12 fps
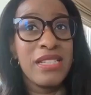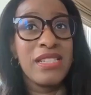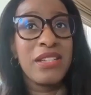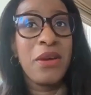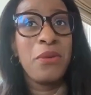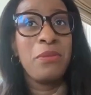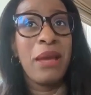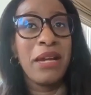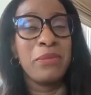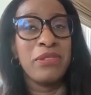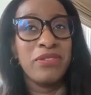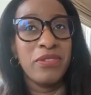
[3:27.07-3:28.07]
go back
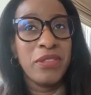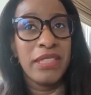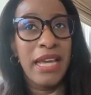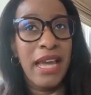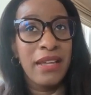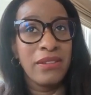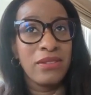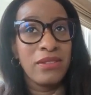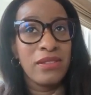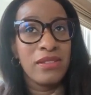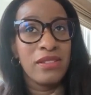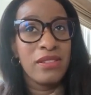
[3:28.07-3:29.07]
before that.
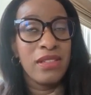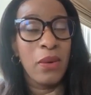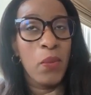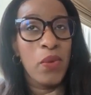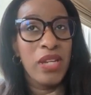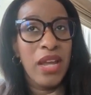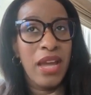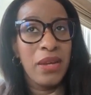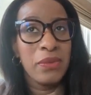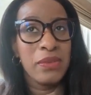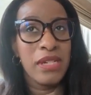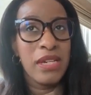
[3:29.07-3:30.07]
When I
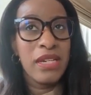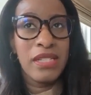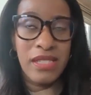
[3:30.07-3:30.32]
was